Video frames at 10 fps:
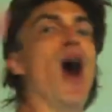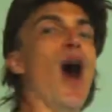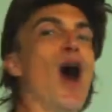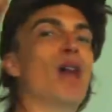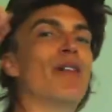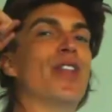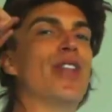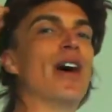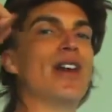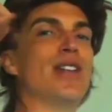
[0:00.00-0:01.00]
all of the
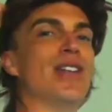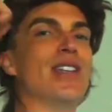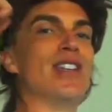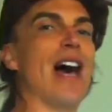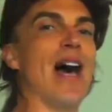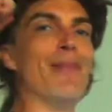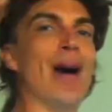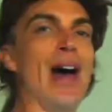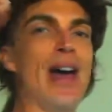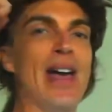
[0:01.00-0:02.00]
nuggets inside
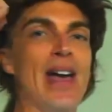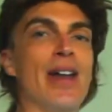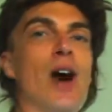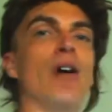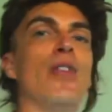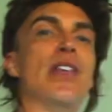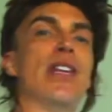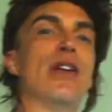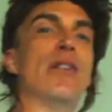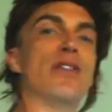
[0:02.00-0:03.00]
my head, all the
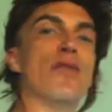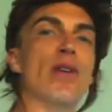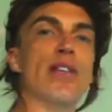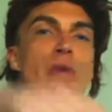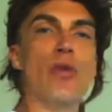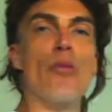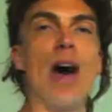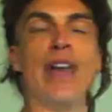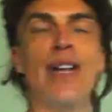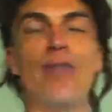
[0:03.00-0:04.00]
years of wisdom are
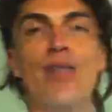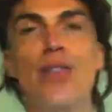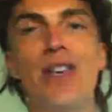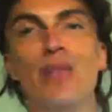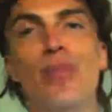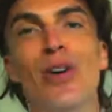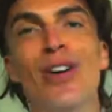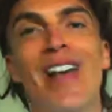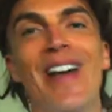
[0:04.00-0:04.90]
right here in this book.